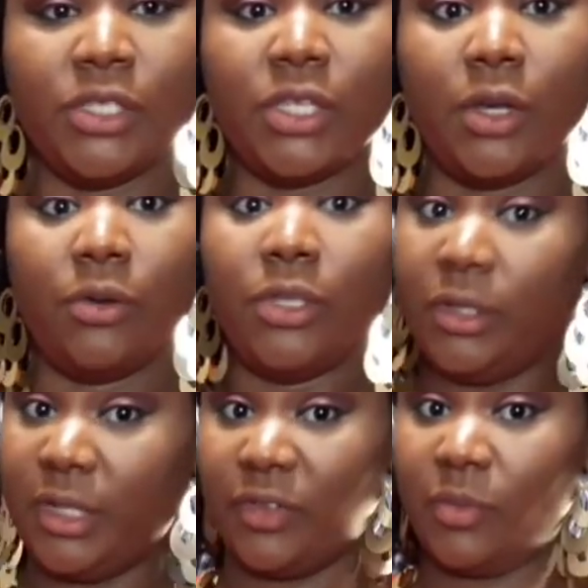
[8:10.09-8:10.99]
So
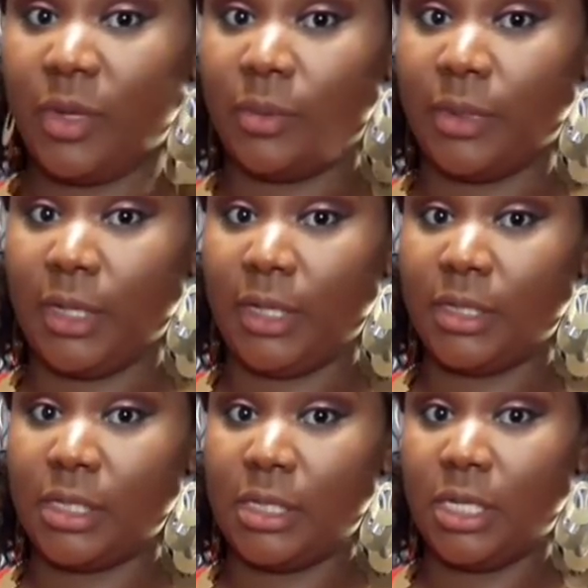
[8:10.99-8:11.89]
you'll definitely be able to get
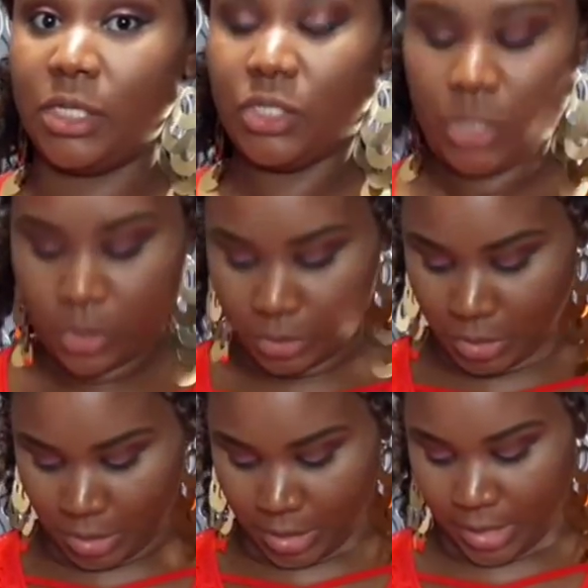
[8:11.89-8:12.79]
into this shirt.
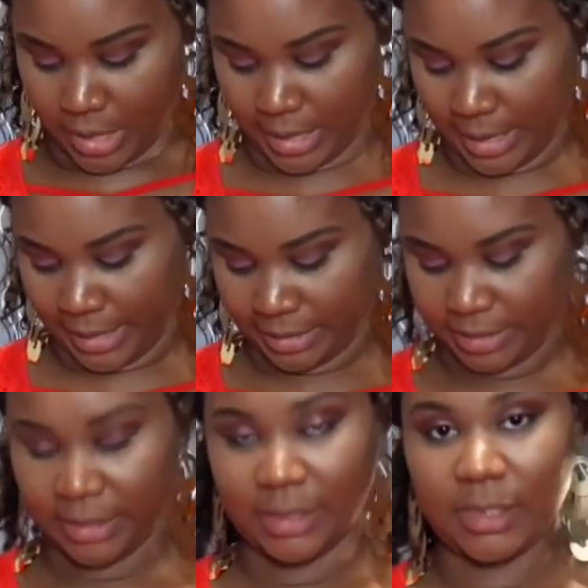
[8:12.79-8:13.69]
It has
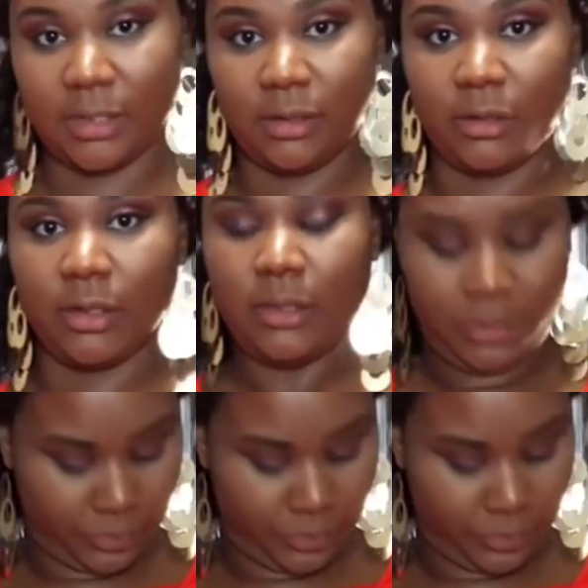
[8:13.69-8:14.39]
like these little